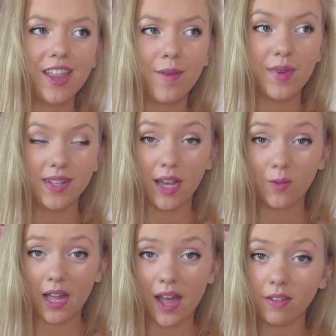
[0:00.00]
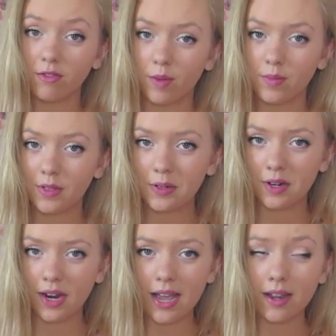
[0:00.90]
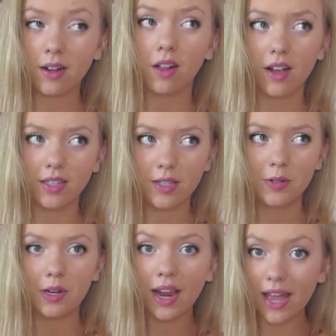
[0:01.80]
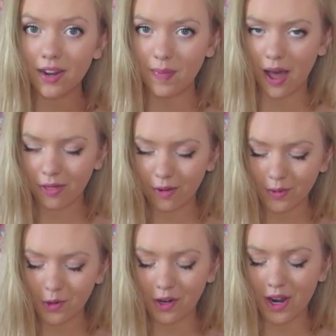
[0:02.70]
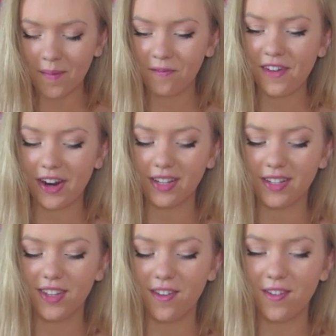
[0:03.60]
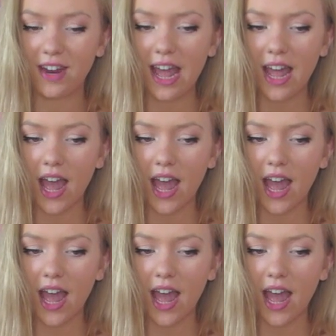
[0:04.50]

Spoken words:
that means I will have a room tour and a closet tour and a bathroom tour up very soon.